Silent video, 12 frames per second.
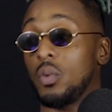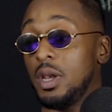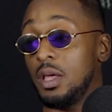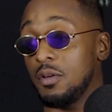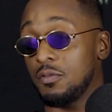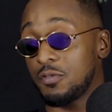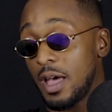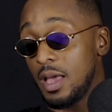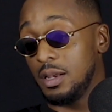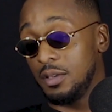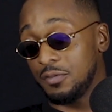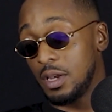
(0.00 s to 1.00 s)
when it
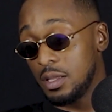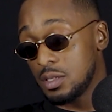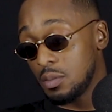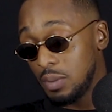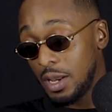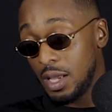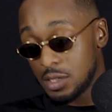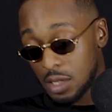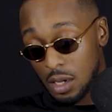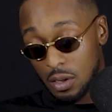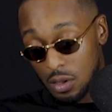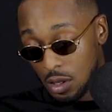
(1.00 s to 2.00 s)
finally fell into place,
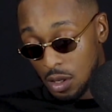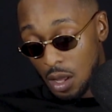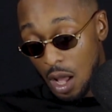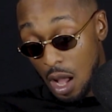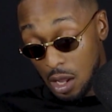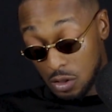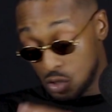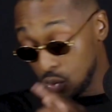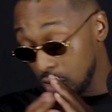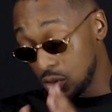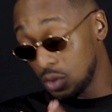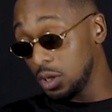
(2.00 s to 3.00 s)
and I swear
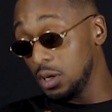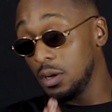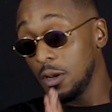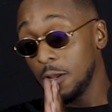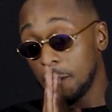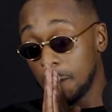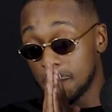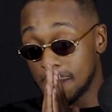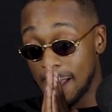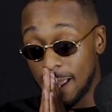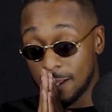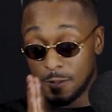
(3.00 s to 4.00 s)
to God, it was
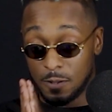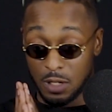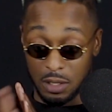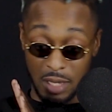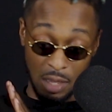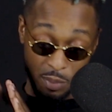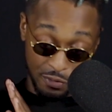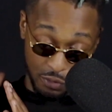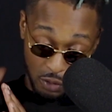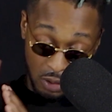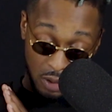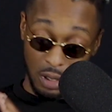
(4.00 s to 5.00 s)
like the day
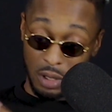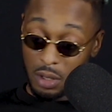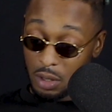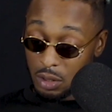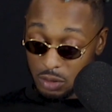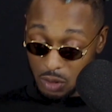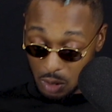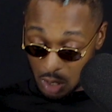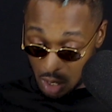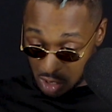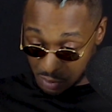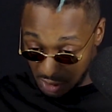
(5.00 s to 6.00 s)
before, the
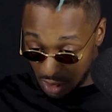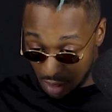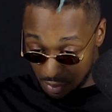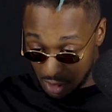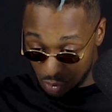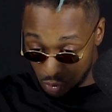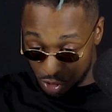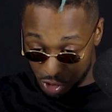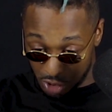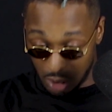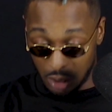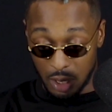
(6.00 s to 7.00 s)
last beat I made was
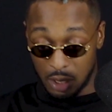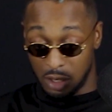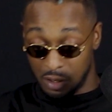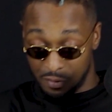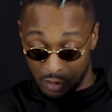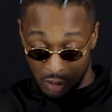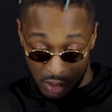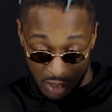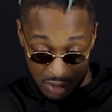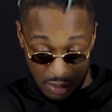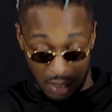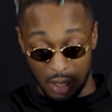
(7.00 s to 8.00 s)
shit, and then the very
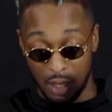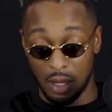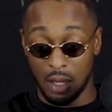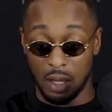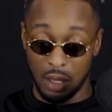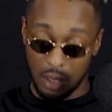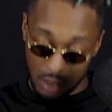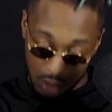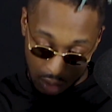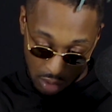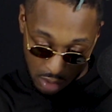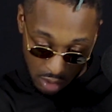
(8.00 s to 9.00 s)
next day,
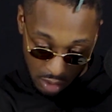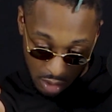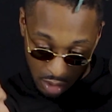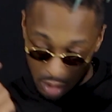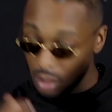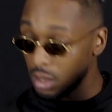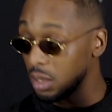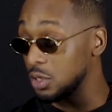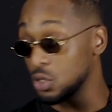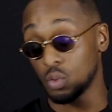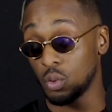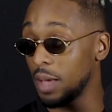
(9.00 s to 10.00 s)
it
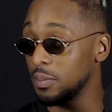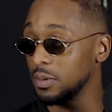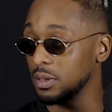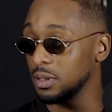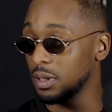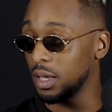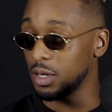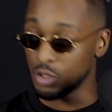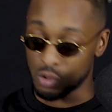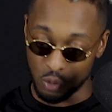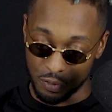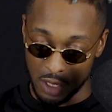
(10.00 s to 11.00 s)
just all happened. And it just
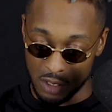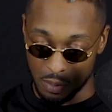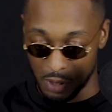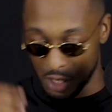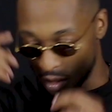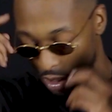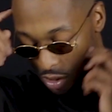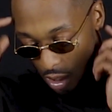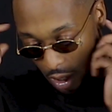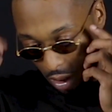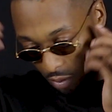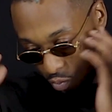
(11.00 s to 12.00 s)
all fell into place, and I
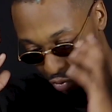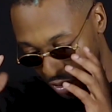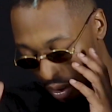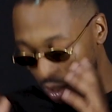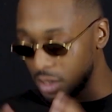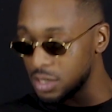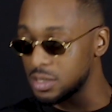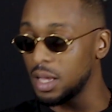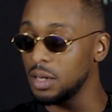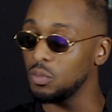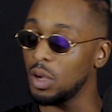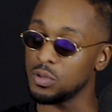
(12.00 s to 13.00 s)
started really
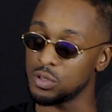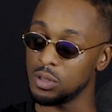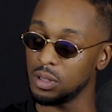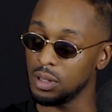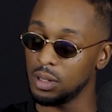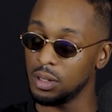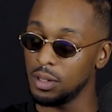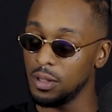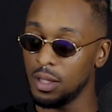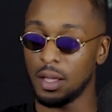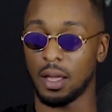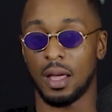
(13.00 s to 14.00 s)
understanding what I was doing.
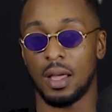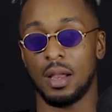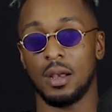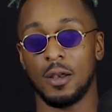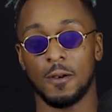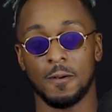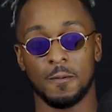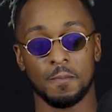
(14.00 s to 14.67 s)
And